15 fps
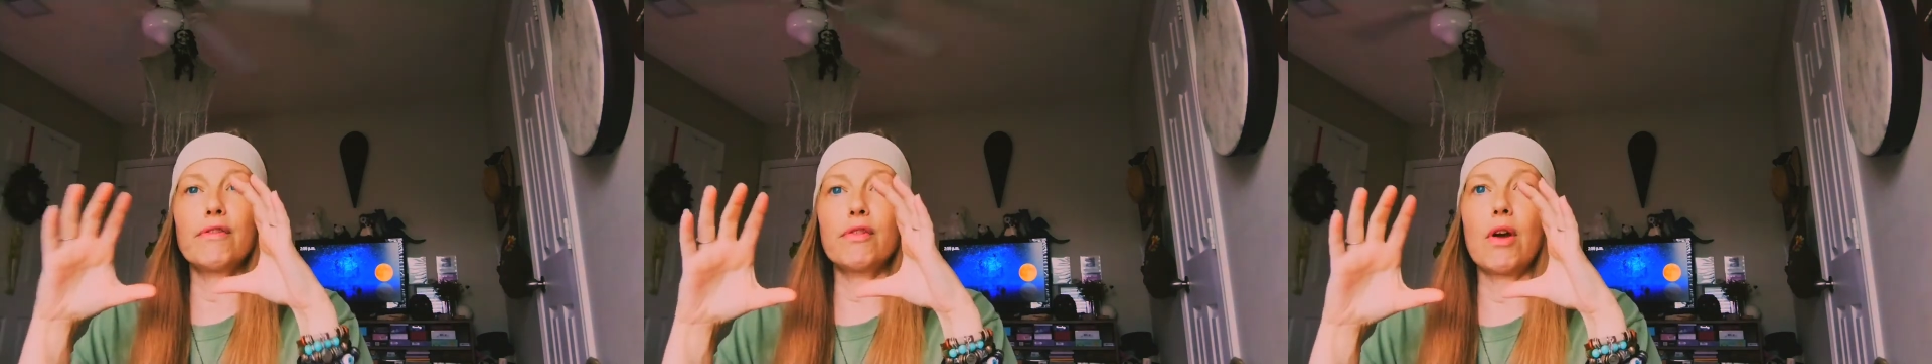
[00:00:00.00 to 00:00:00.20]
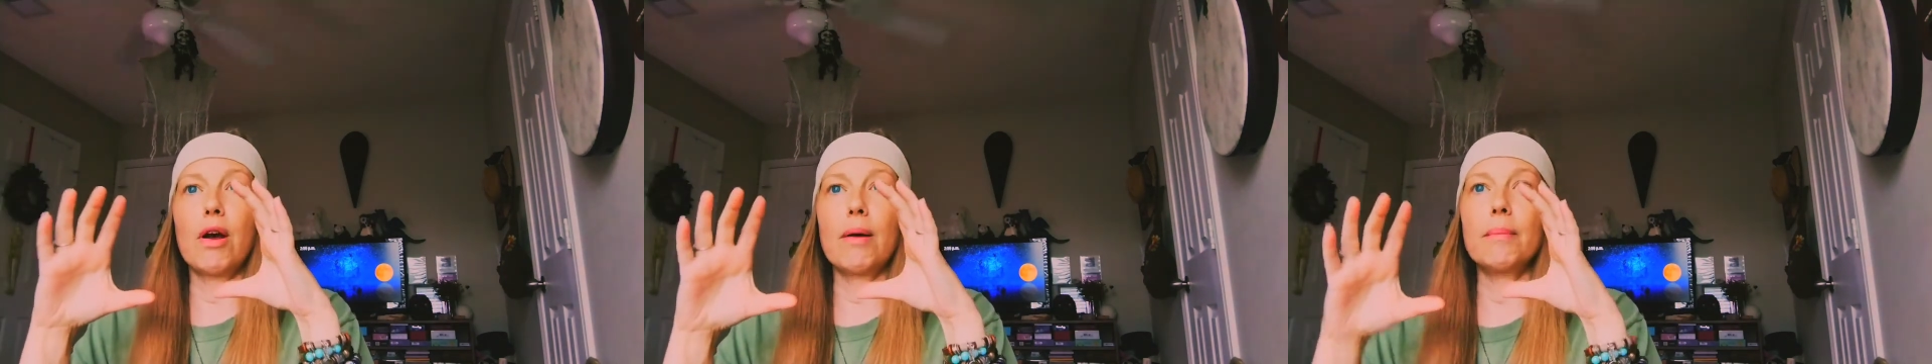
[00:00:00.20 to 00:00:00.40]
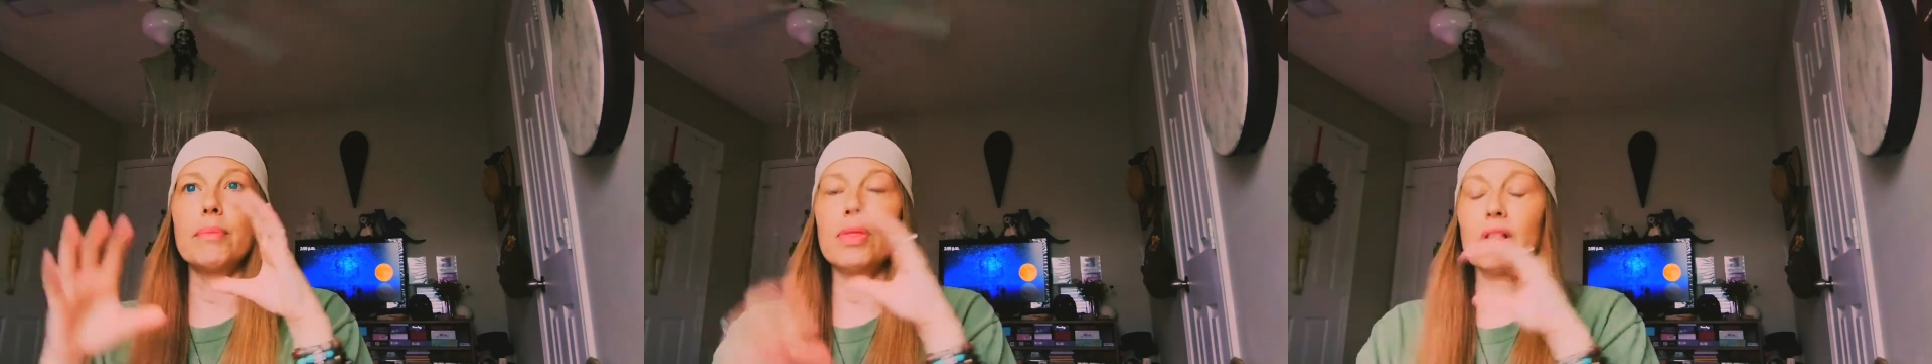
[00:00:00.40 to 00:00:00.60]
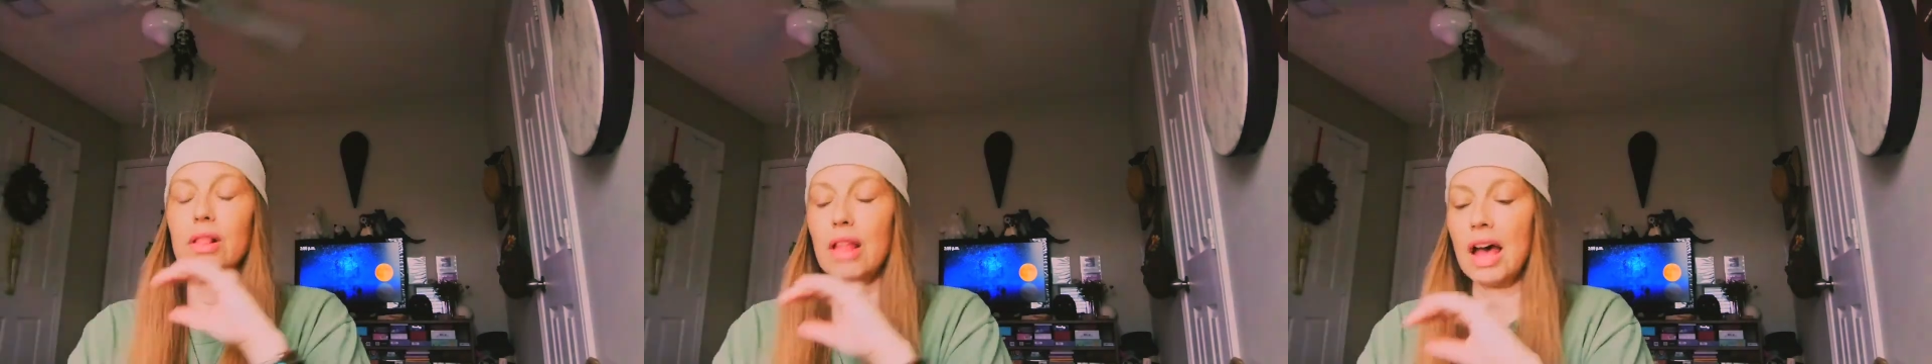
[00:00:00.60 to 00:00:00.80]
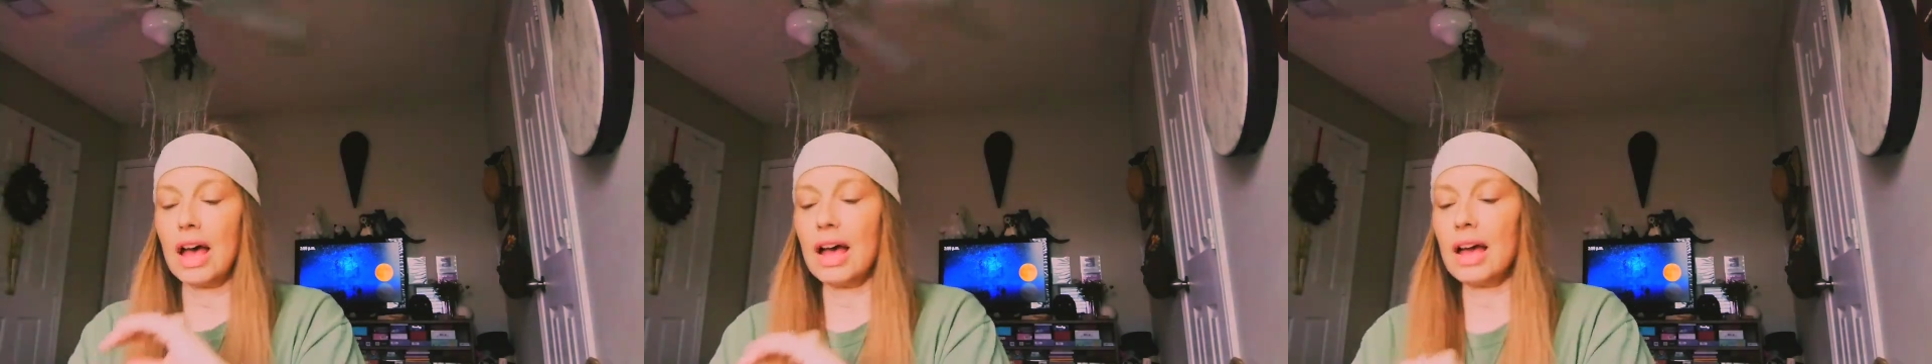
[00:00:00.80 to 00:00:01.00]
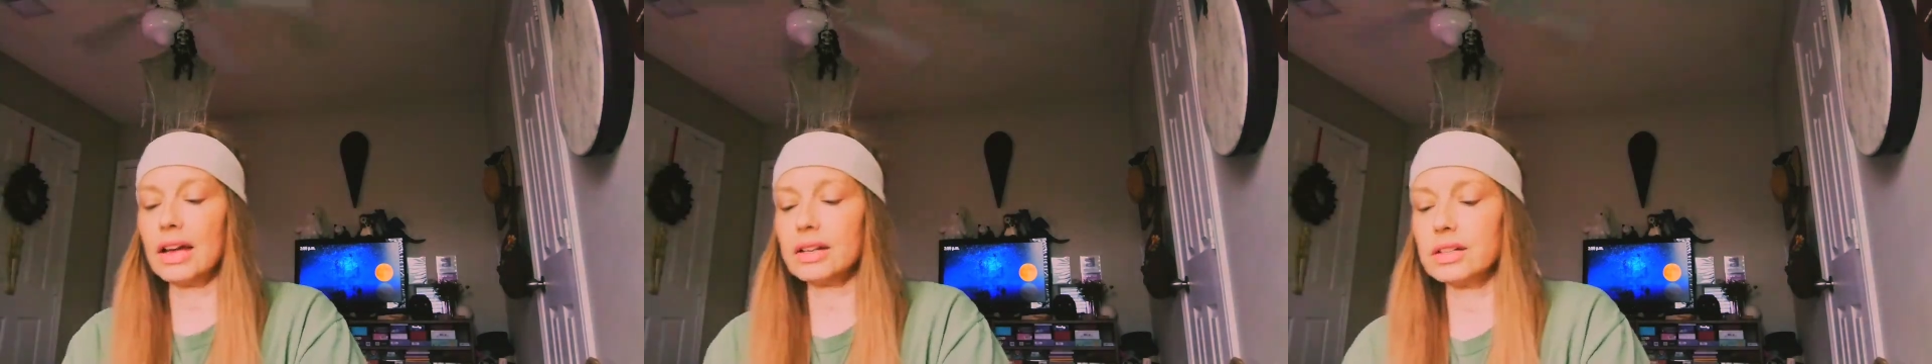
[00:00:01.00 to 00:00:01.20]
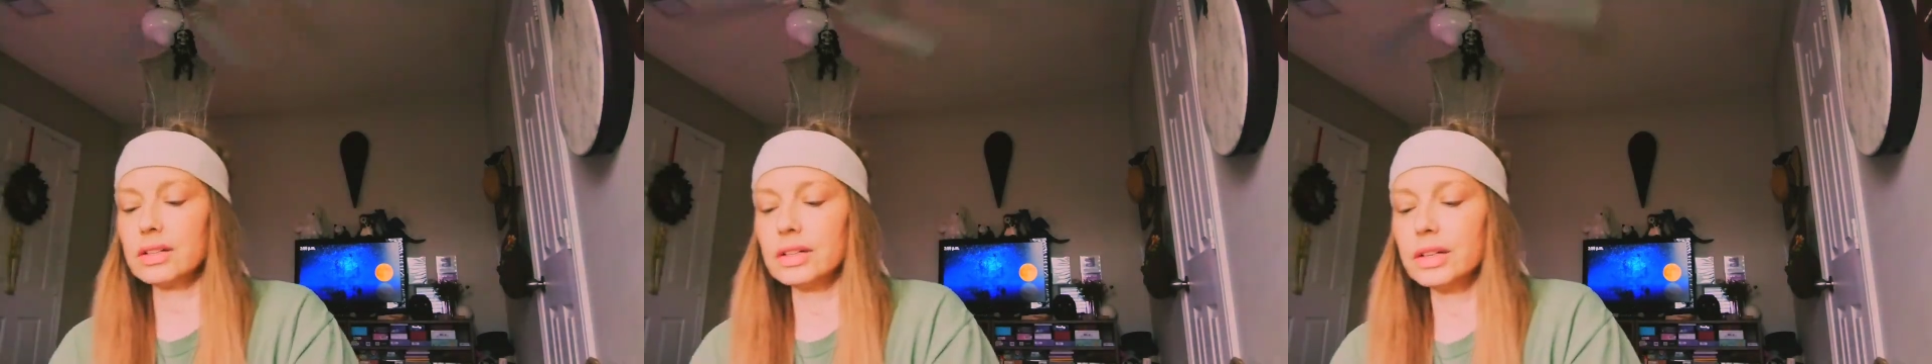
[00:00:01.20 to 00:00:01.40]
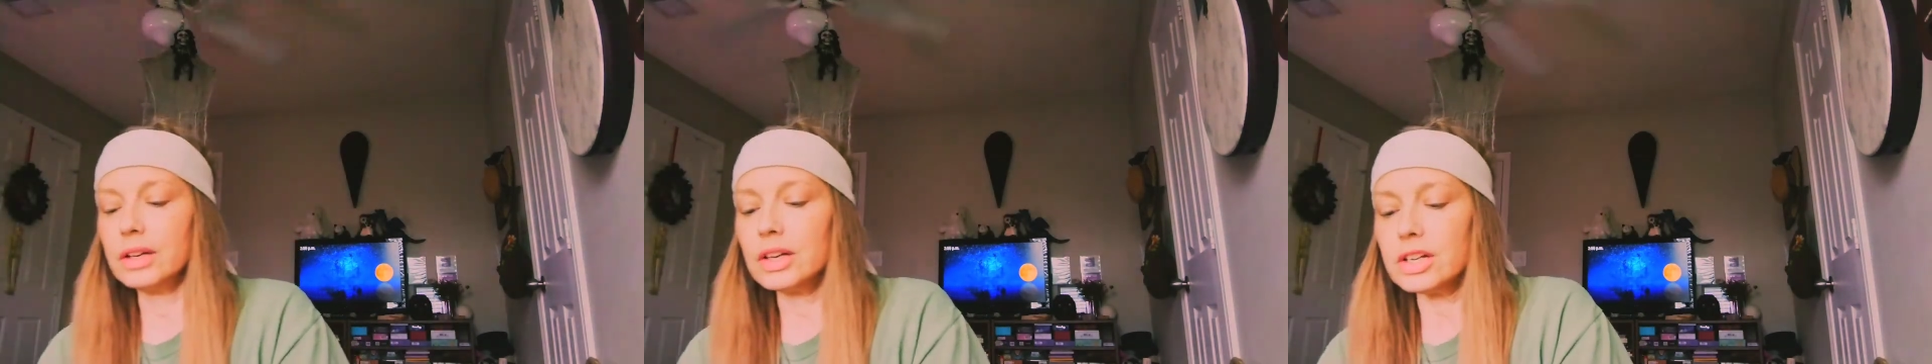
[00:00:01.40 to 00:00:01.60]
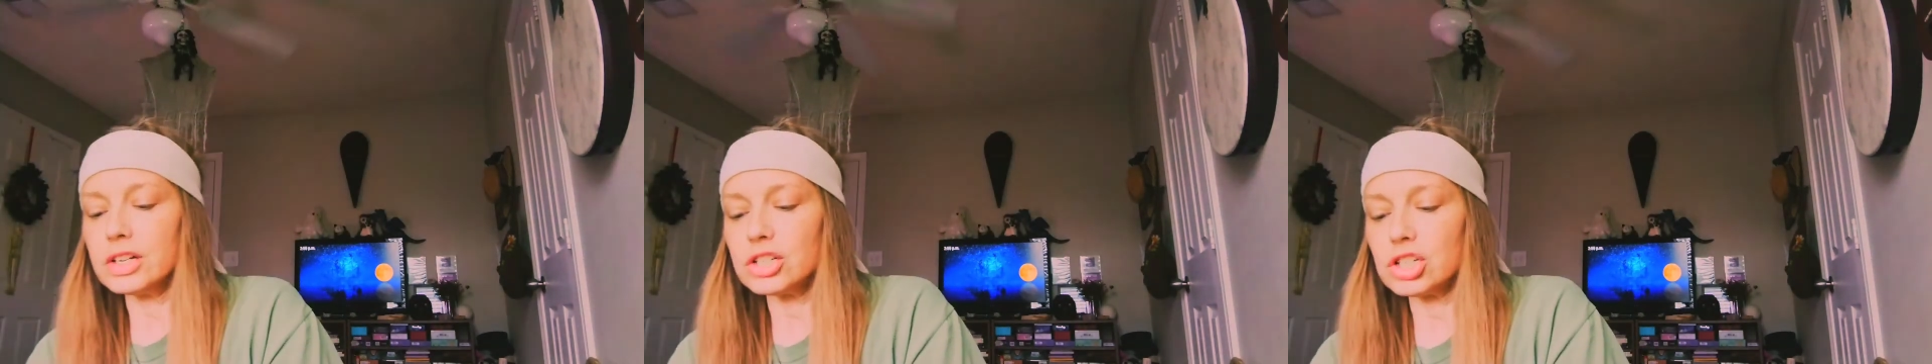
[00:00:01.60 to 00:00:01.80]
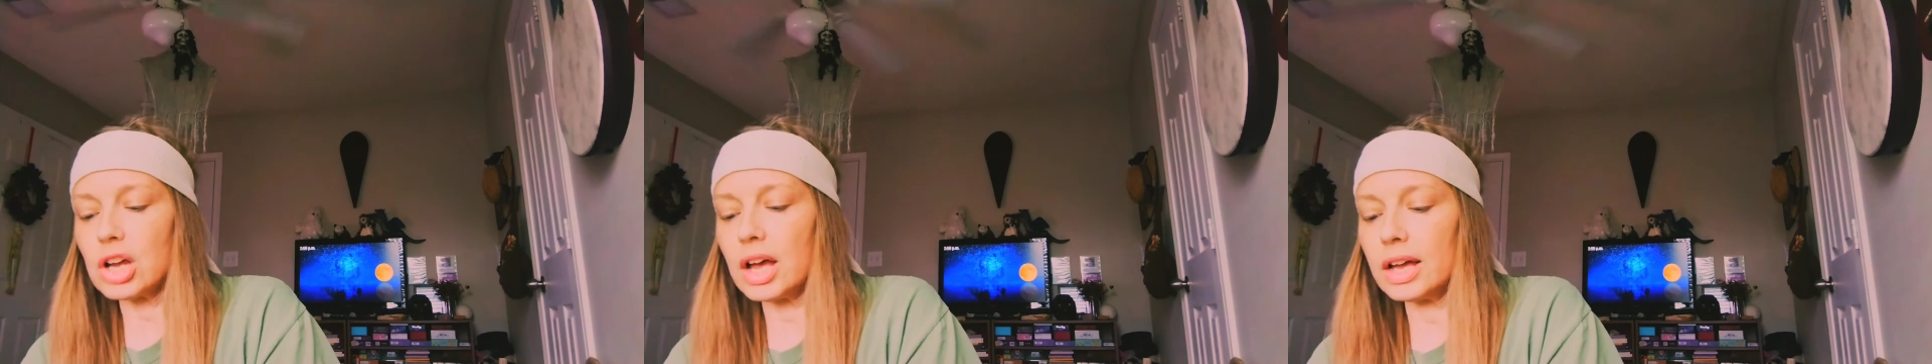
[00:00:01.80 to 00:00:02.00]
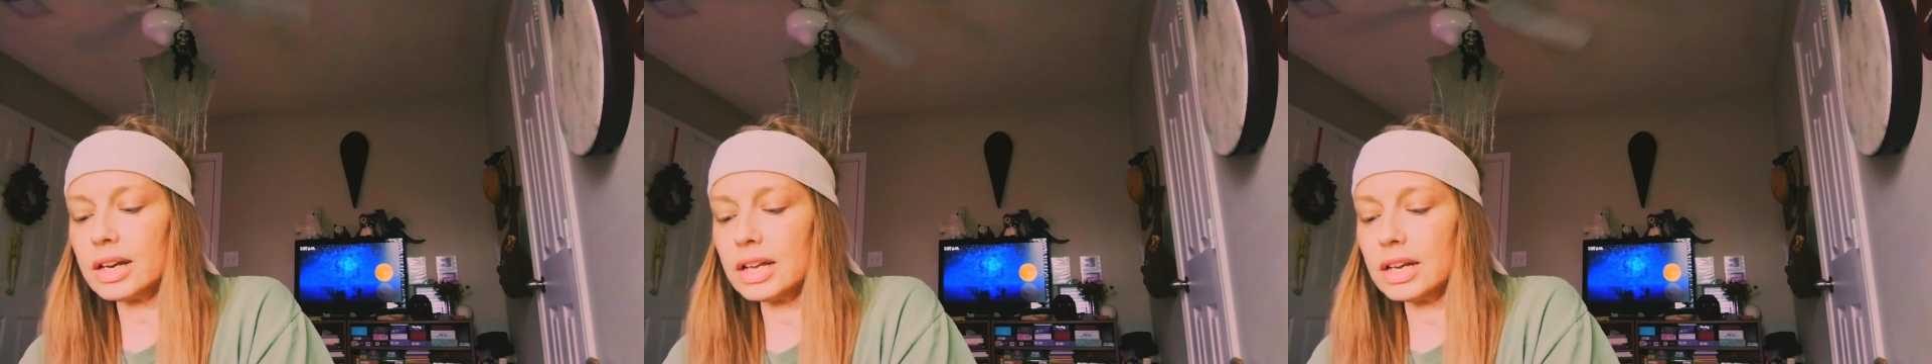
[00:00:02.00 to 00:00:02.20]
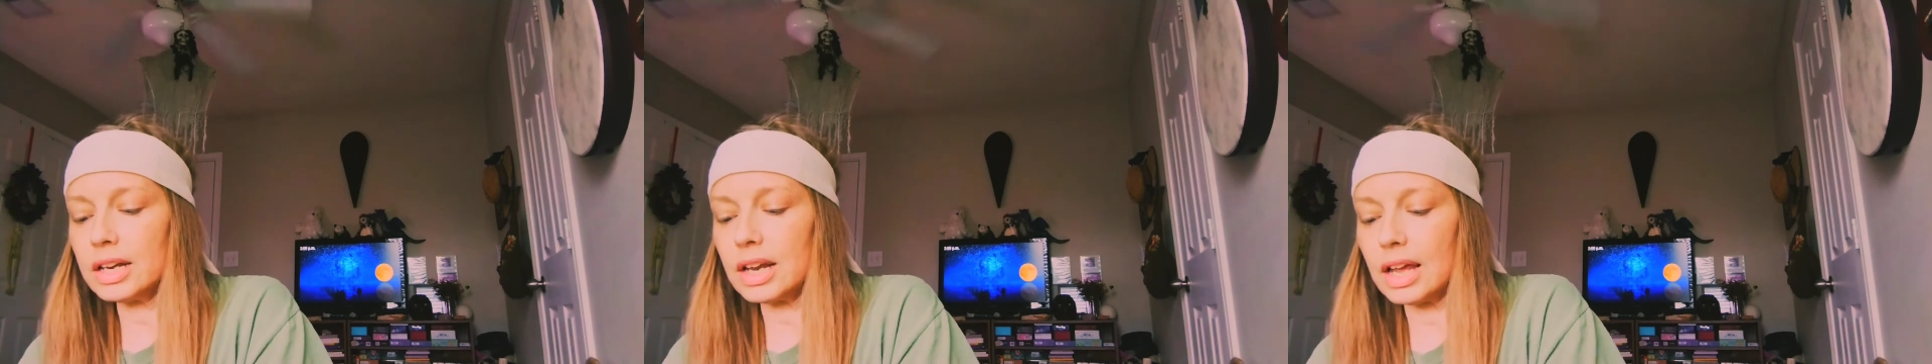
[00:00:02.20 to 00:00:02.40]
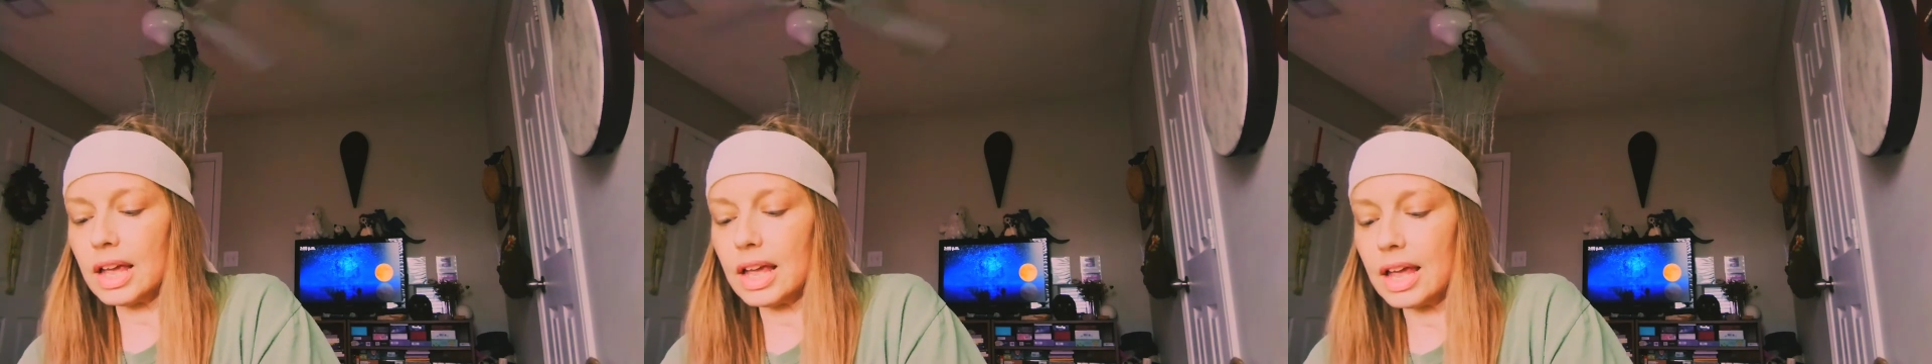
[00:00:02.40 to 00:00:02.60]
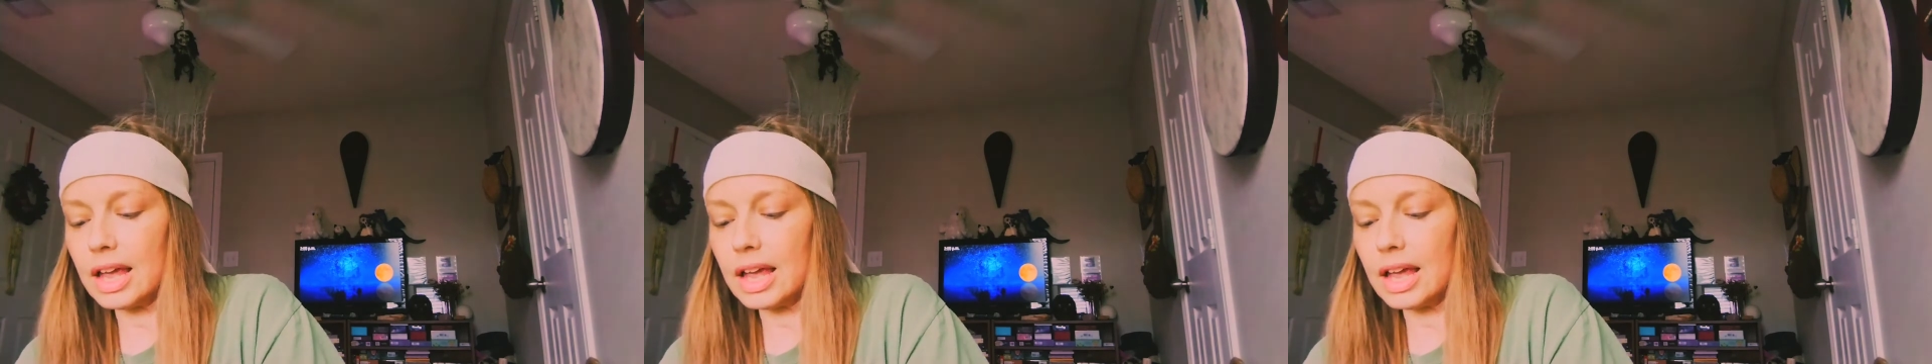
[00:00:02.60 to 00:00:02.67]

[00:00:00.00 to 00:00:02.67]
from the light shining,